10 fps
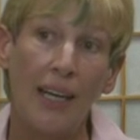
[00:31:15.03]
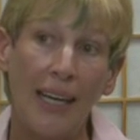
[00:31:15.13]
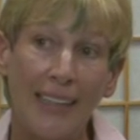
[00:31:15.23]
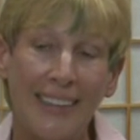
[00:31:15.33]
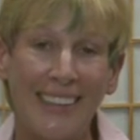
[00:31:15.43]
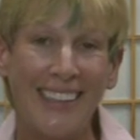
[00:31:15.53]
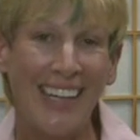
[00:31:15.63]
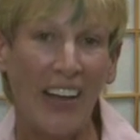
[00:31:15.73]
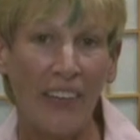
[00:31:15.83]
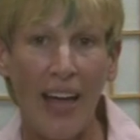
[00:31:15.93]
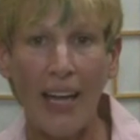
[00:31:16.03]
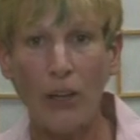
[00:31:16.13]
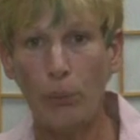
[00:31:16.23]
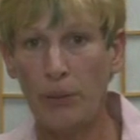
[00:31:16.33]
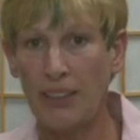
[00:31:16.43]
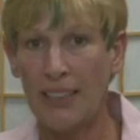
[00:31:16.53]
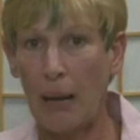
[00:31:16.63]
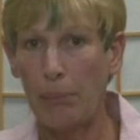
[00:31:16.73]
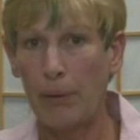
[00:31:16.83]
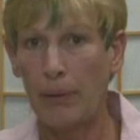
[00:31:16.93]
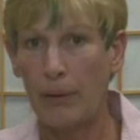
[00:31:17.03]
and seeing how that opens up.